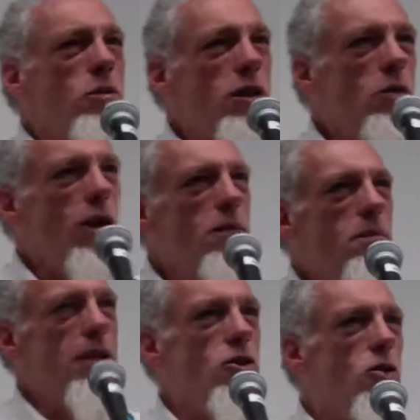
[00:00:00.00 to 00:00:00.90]
really what it
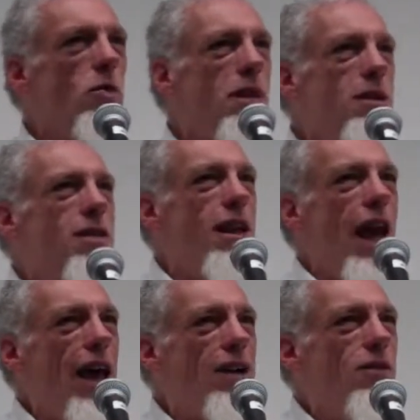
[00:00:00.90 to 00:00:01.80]
means, you know, because the
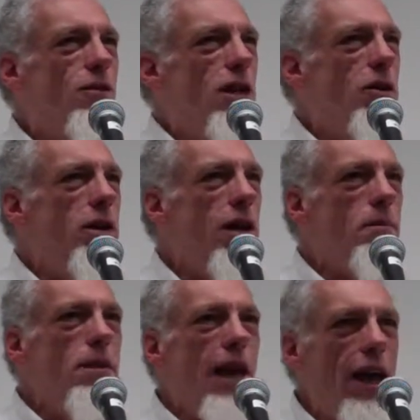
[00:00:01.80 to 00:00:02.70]
act of tearing it
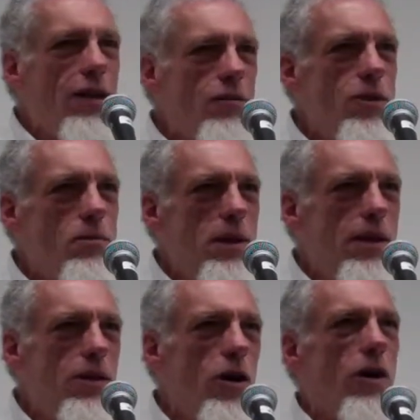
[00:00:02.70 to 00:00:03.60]
up, the act of its
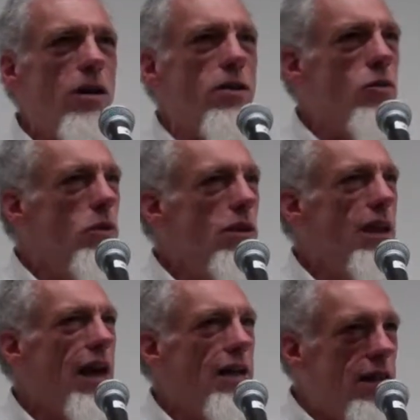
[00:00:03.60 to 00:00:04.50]
being gone, is really
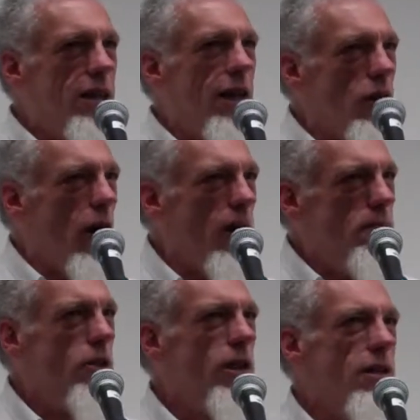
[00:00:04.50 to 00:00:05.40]
an
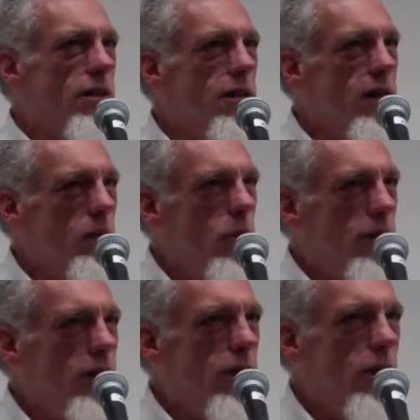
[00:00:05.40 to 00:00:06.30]
object in the same way
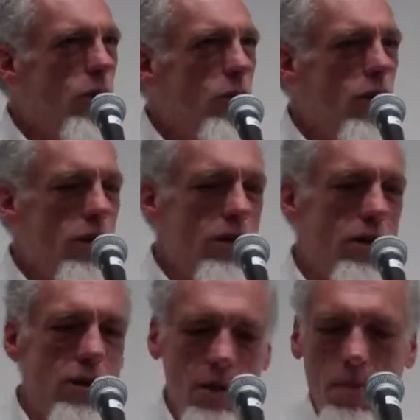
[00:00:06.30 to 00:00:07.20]
that the note was.
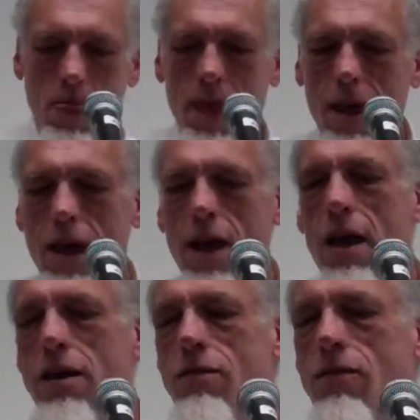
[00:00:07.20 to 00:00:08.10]

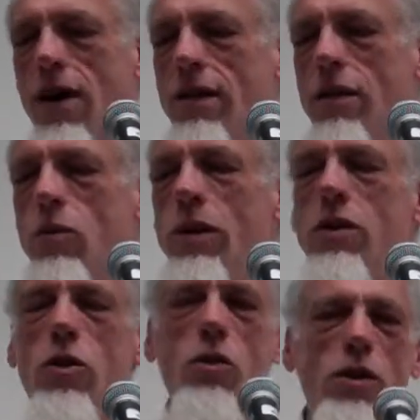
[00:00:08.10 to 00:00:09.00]
And then finally, Rita
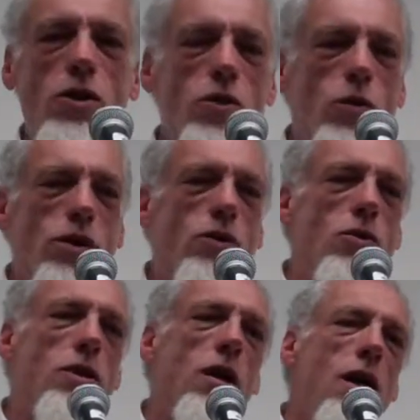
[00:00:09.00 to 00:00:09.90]
Coolidge's
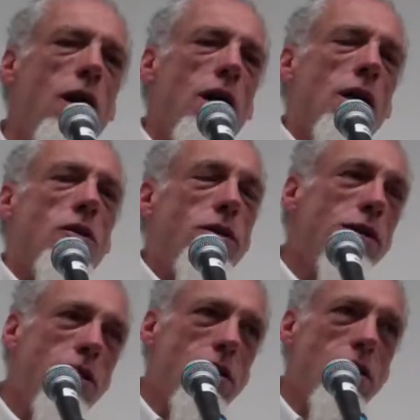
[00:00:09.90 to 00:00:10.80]
oysters. So
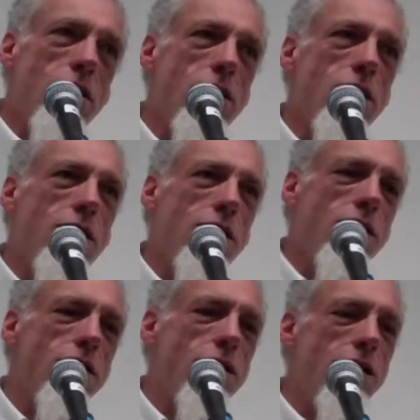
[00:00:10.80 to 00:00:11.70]
this is
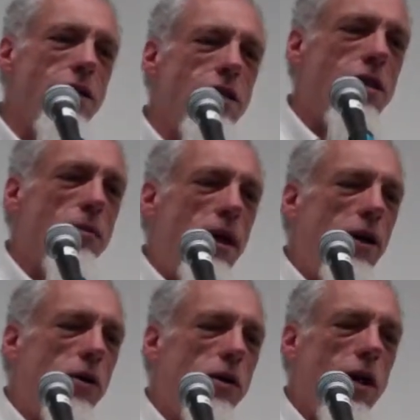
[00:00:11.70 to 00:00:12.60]
the
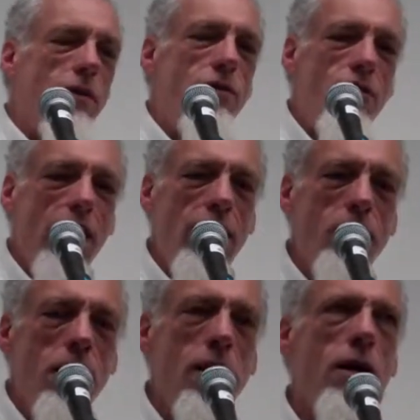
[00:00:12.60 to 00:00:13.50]
peril of fame.